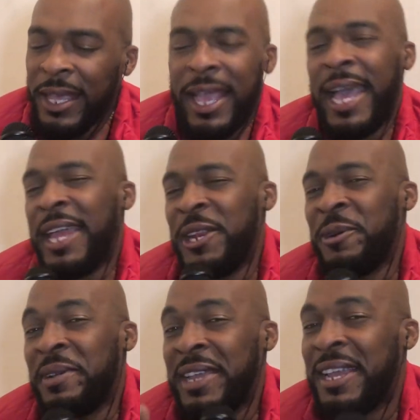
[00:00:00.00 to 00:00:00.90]
I
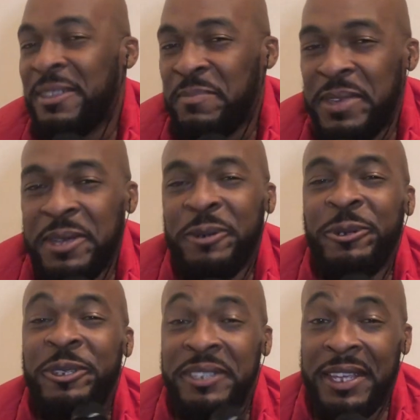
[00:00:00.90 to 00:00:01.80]
know it got to be old
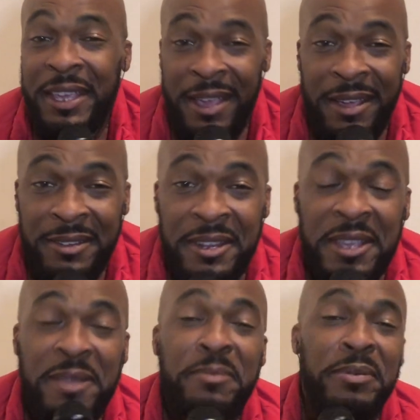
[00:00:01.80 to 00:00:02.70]
sick ass
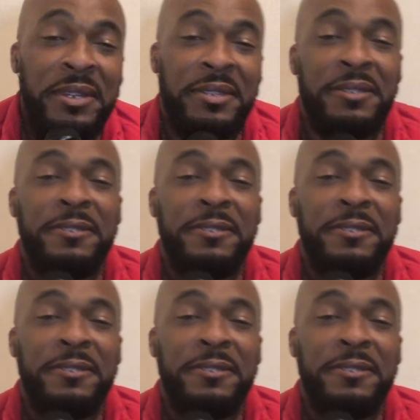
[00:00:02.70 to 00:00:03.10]
nigga in prison